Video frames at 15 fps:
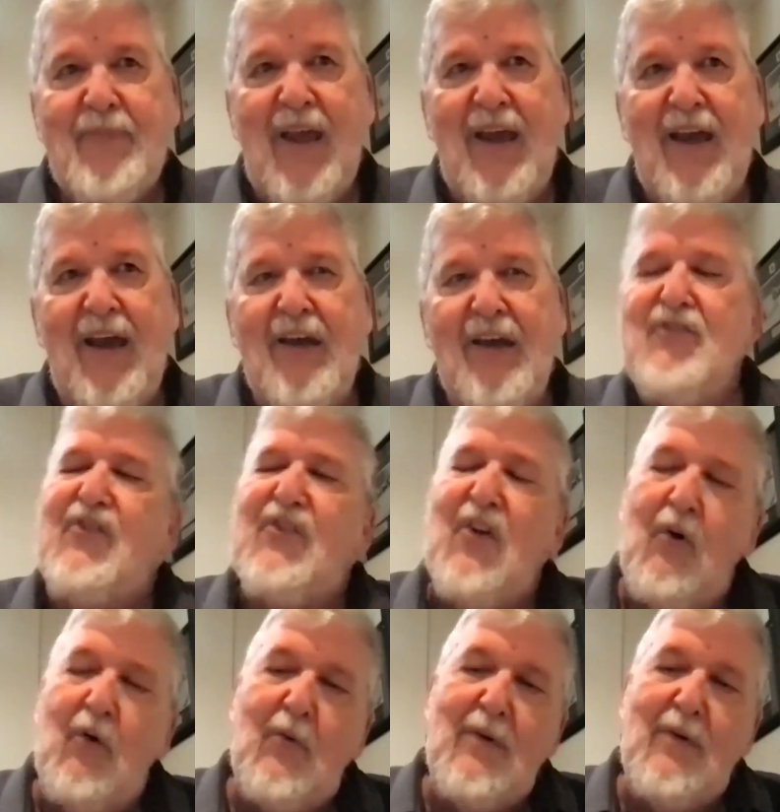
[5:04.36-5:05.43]
And
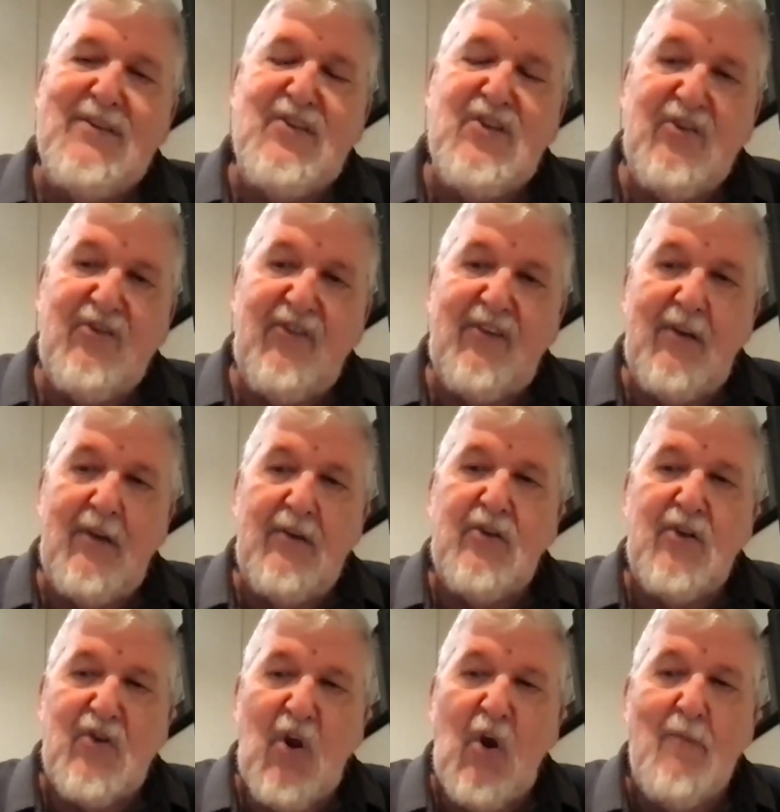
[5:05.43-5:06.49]
so just
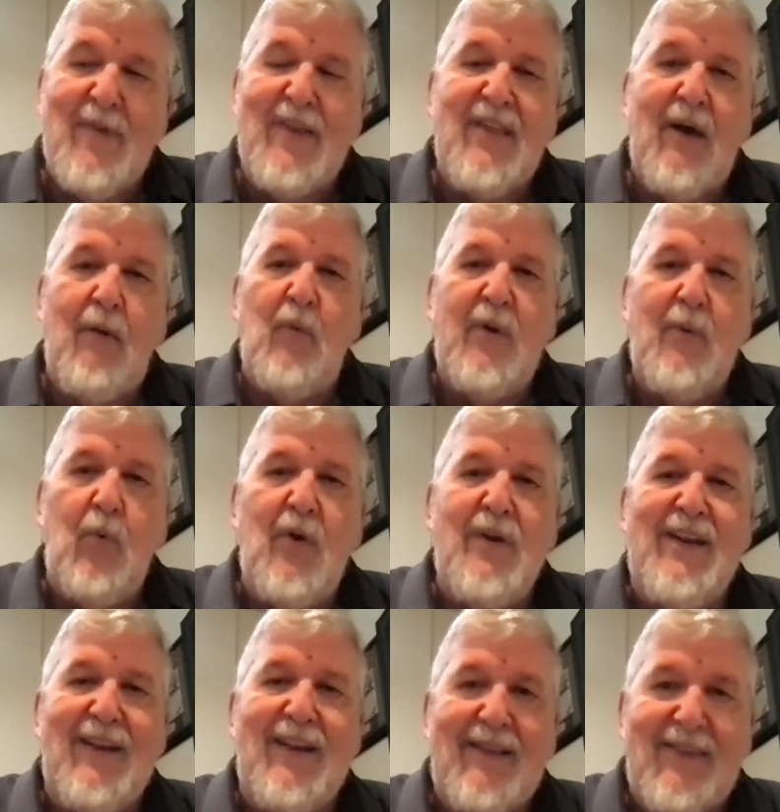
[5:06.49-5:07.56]
determined that
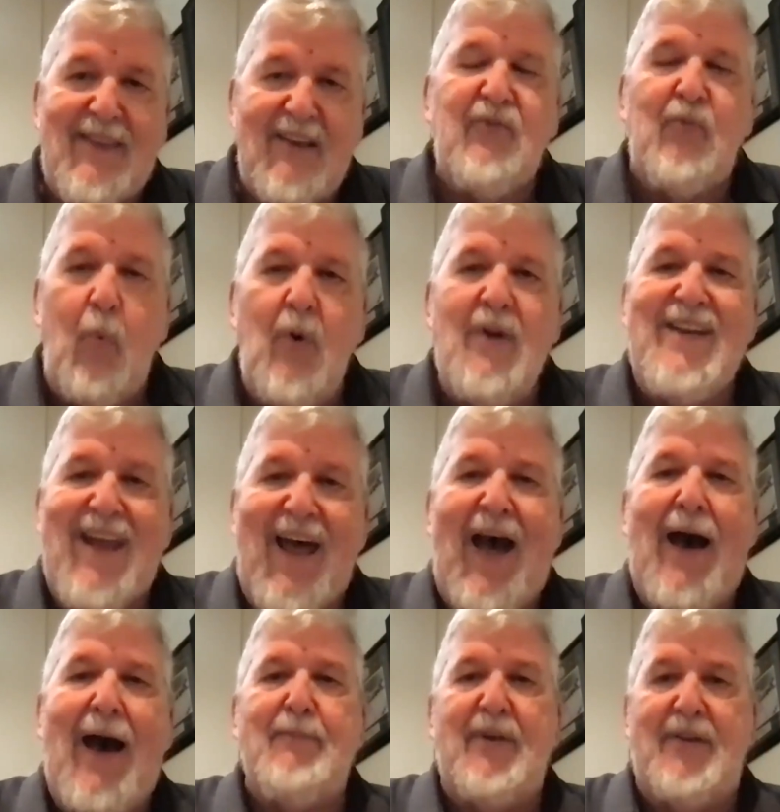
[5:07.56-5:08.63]
this wouldn't
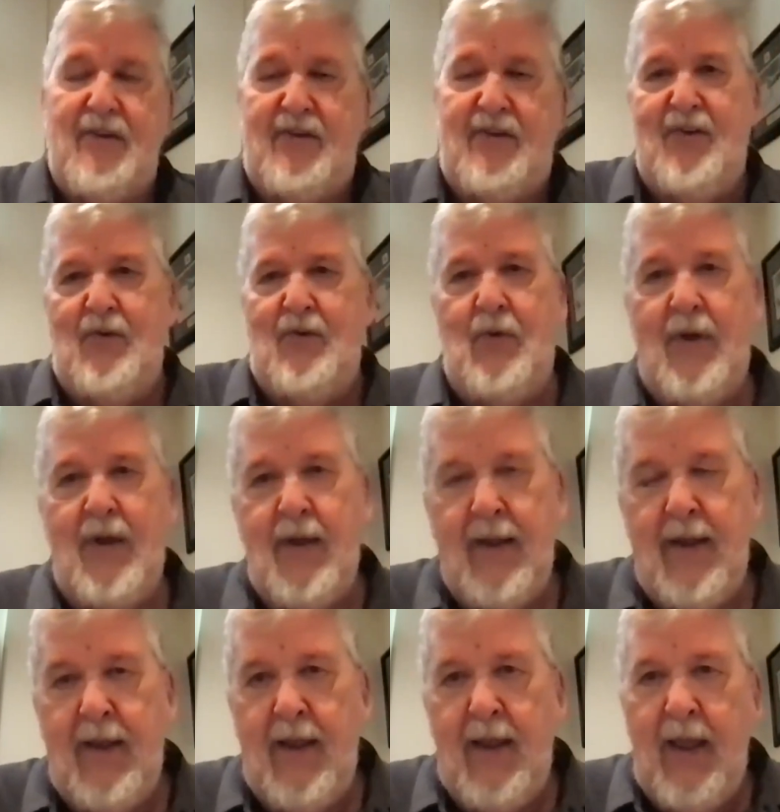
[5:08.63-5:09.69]
happen to
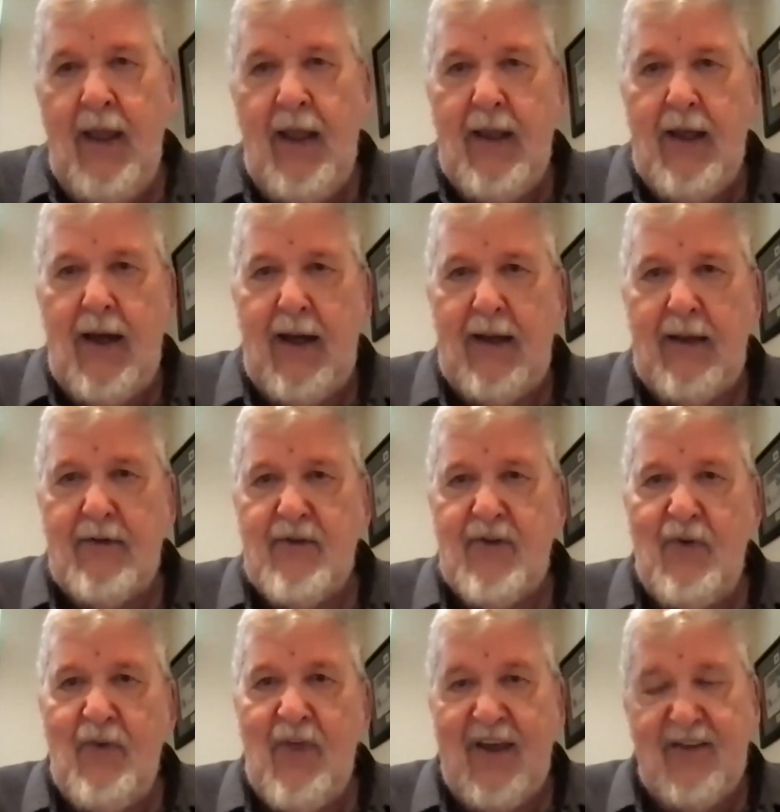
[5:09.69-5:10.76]

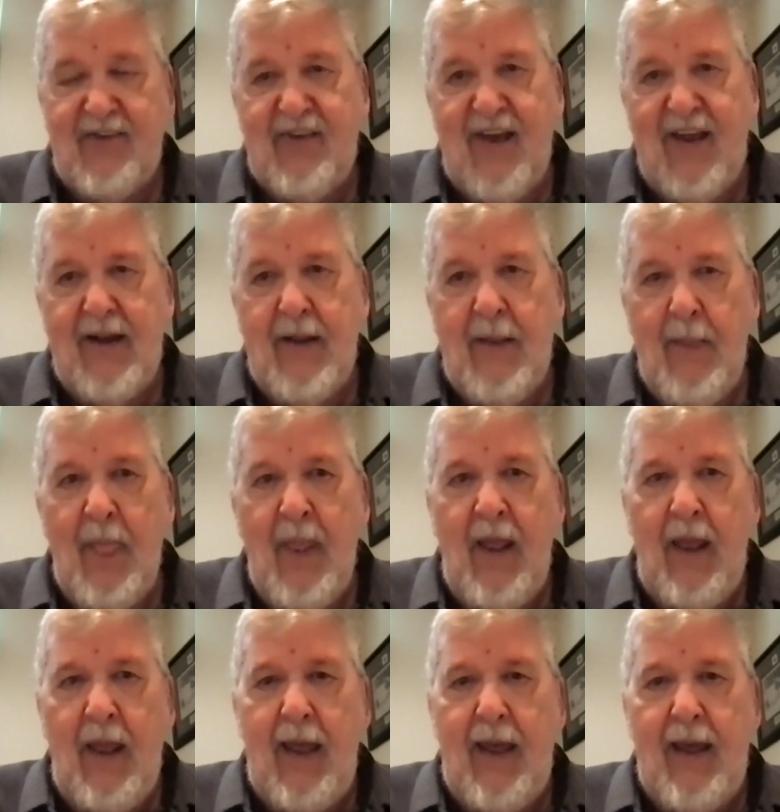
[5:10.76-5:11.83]
this and
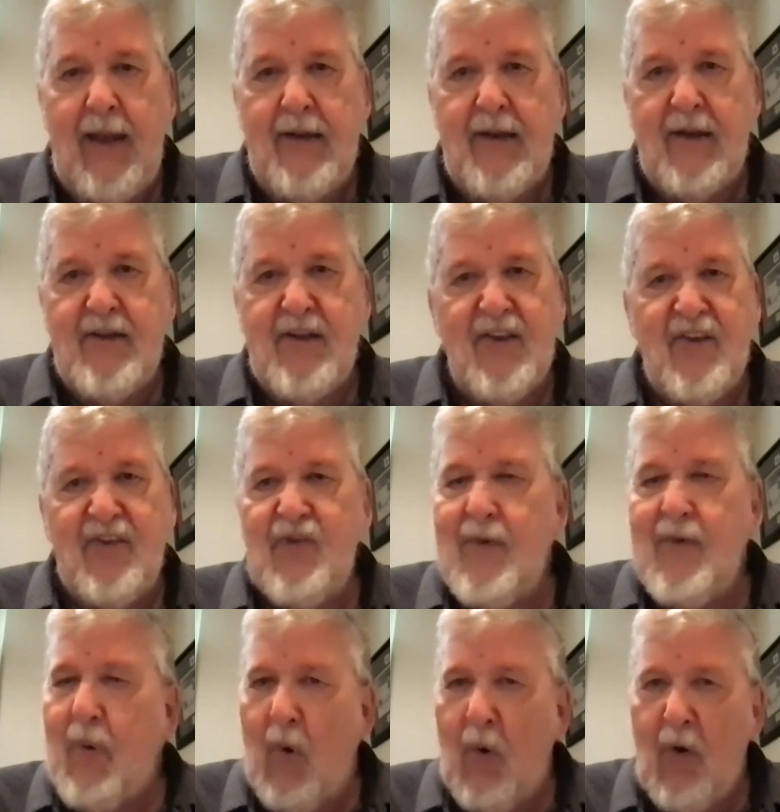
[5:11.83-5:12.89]
to this
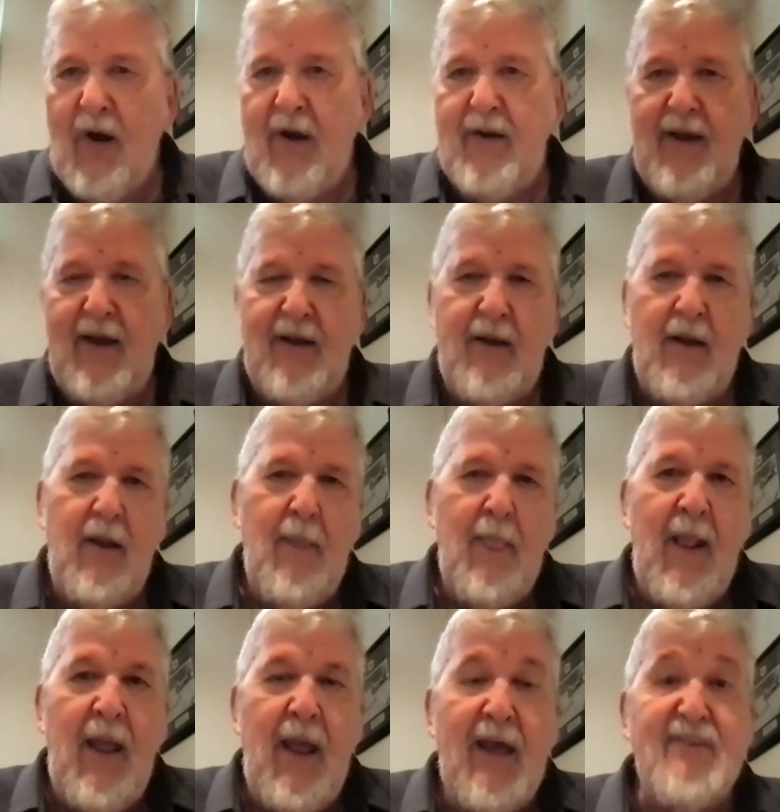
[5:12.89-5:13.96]
report, and
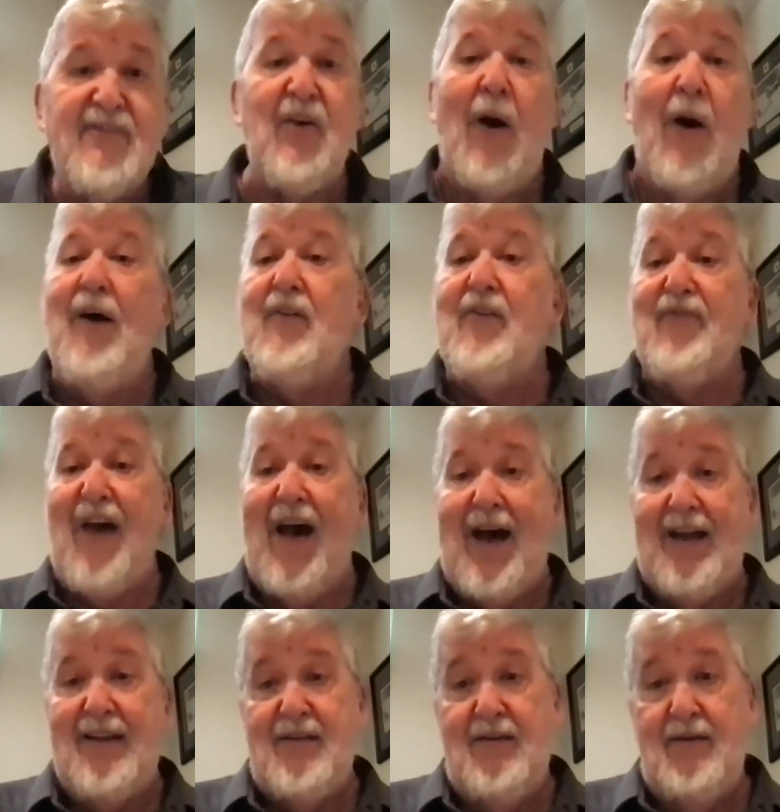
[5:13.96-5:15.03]
so out of
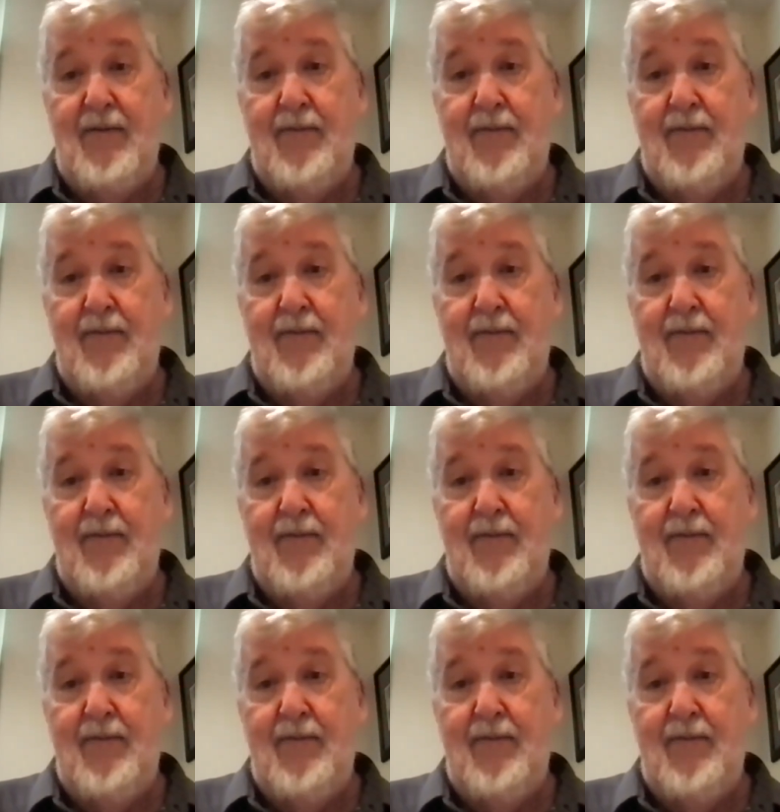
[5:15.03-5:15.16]
that,